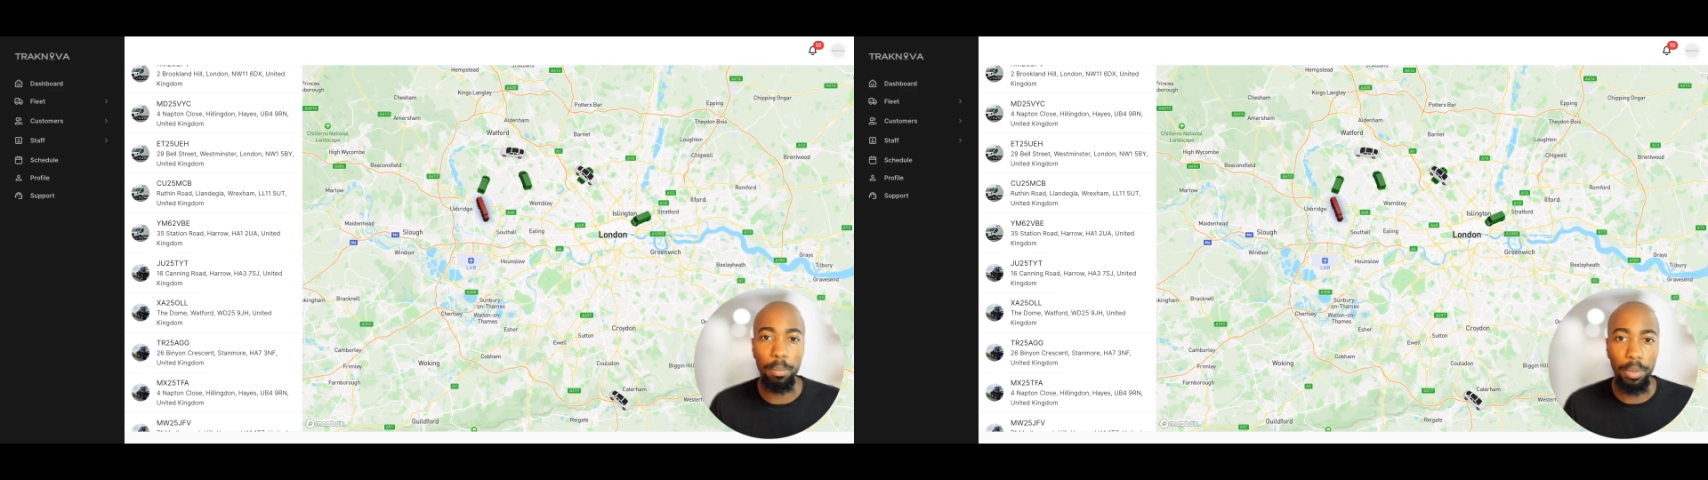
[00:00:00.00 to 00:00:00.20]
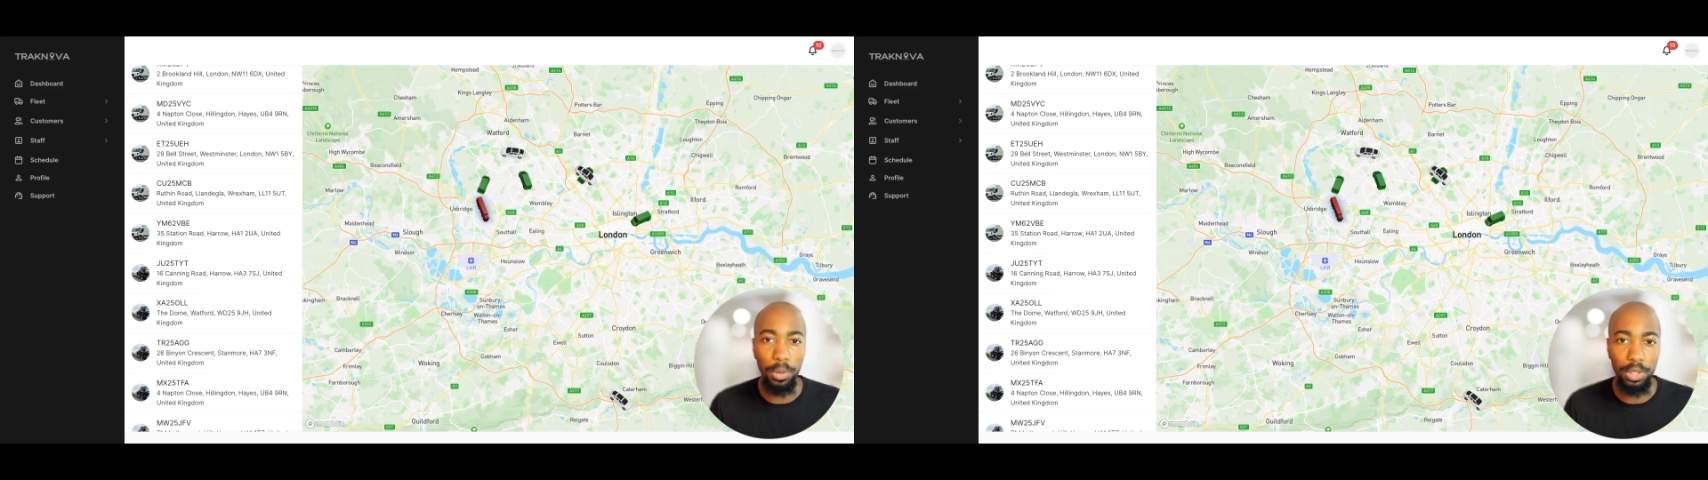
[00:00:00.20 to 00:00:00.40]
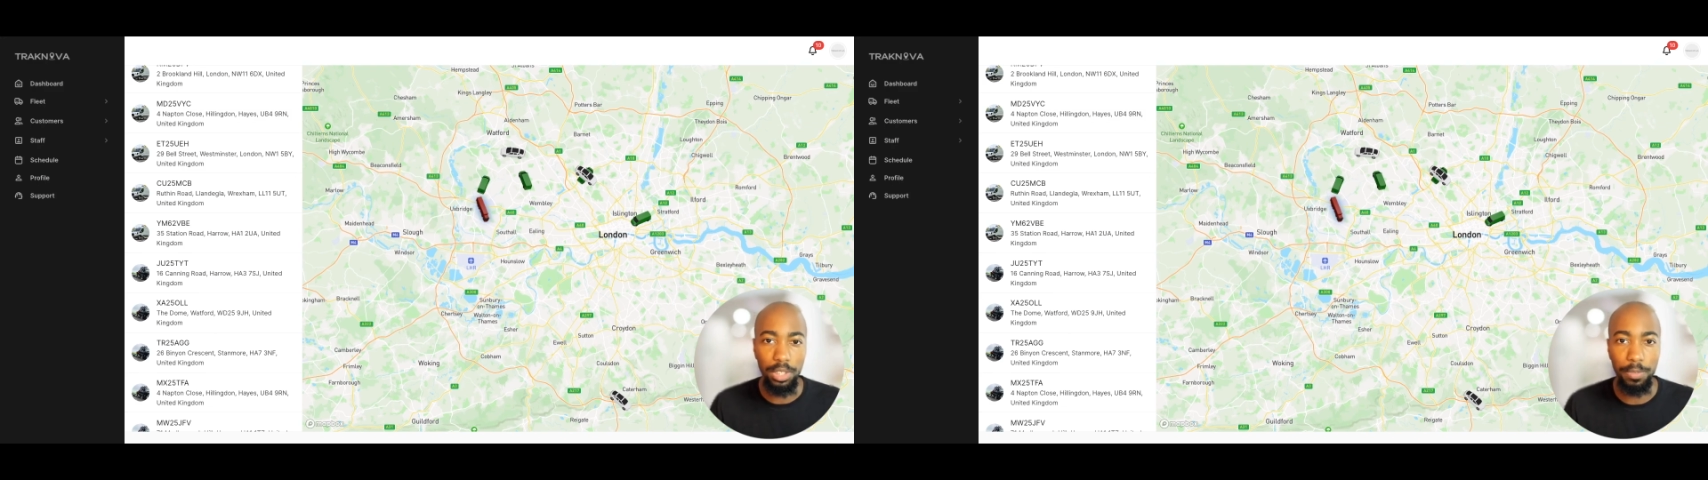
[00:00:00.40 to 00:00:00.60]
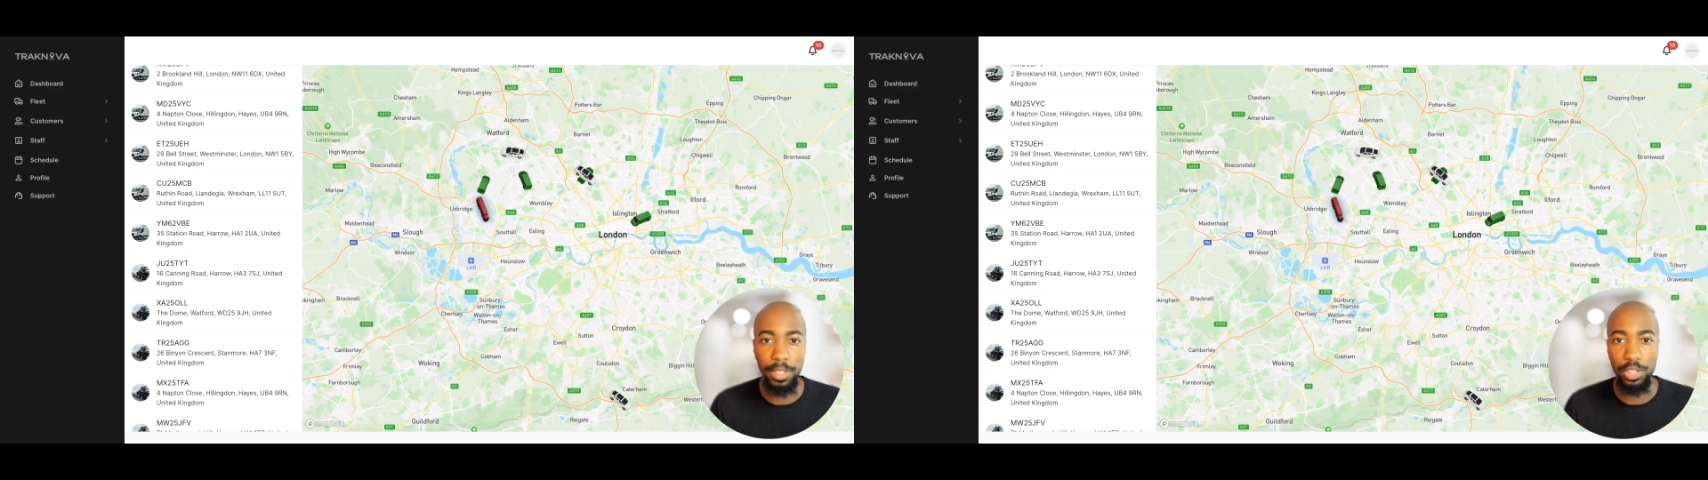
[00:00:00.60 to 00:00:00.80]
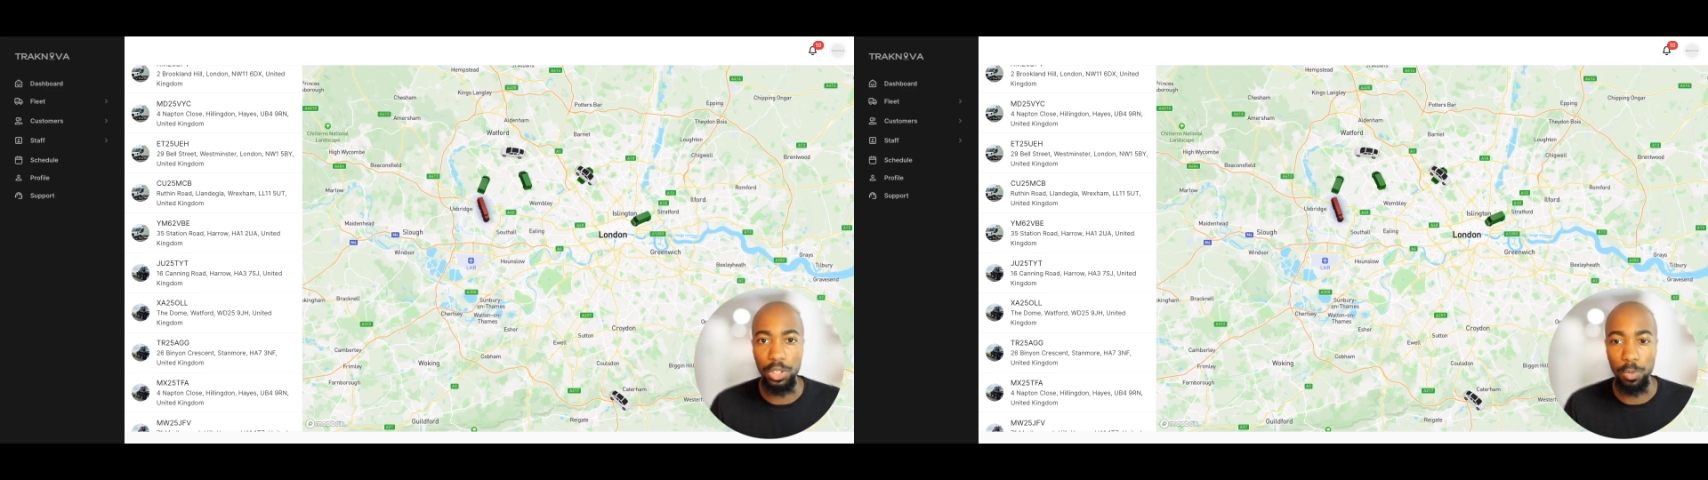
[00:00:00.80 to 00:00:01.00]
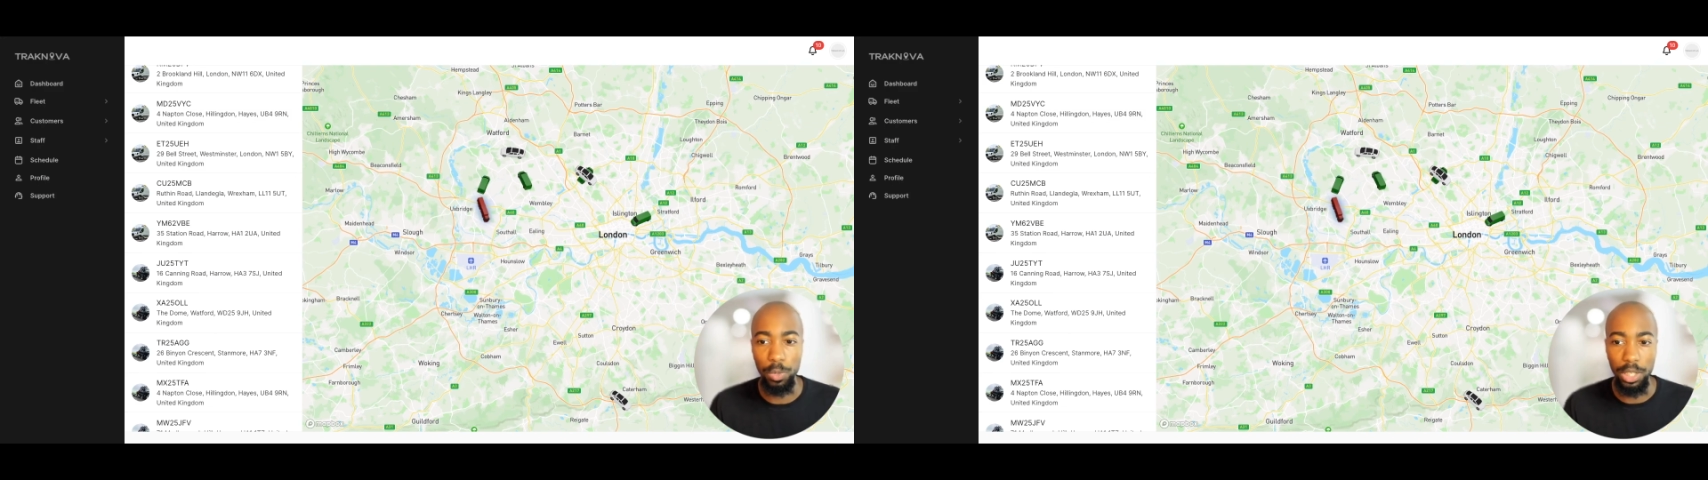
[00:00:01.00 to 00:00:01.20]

bonus feature we